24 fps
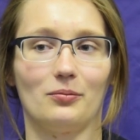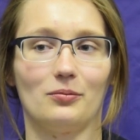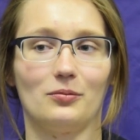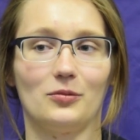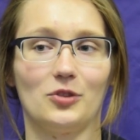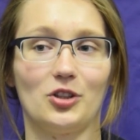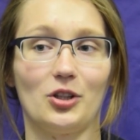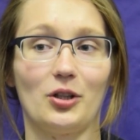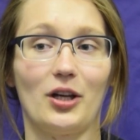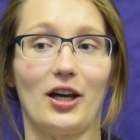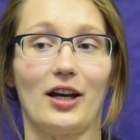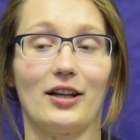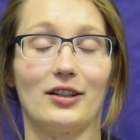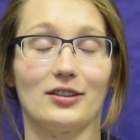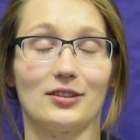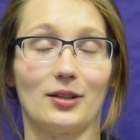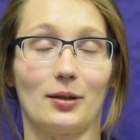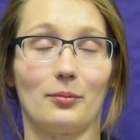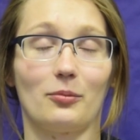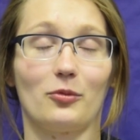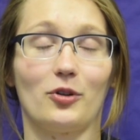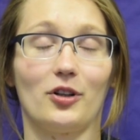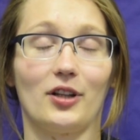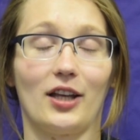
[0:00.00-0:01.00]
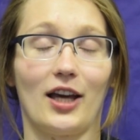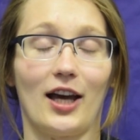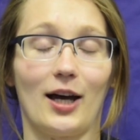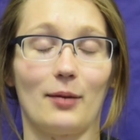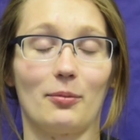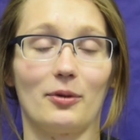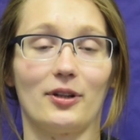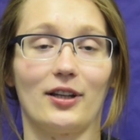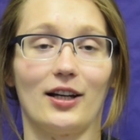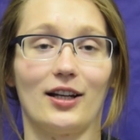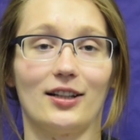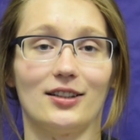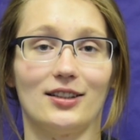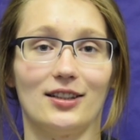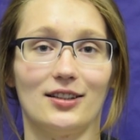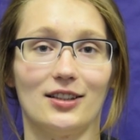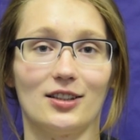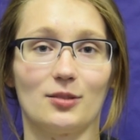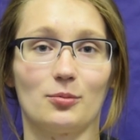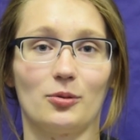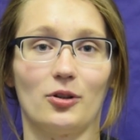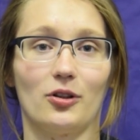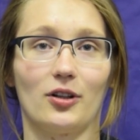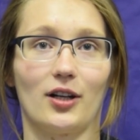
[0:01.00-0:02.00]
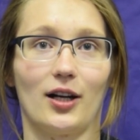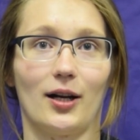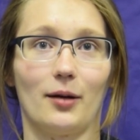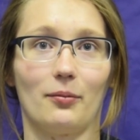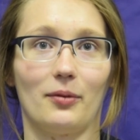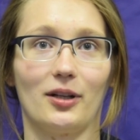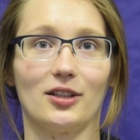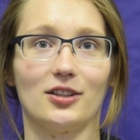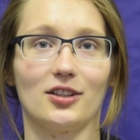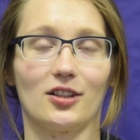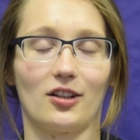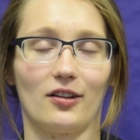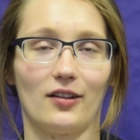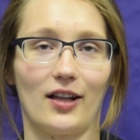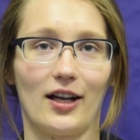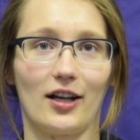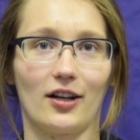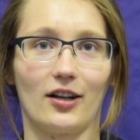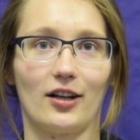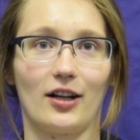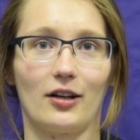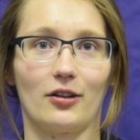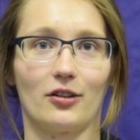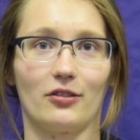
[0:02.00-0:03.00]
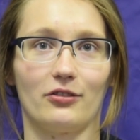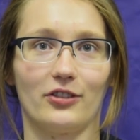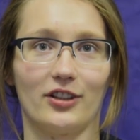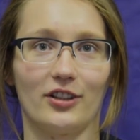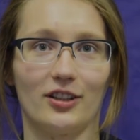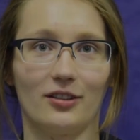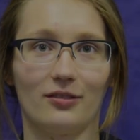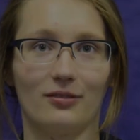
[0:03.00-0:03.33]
So I'm really happy that I did this program. I took a lot out of it.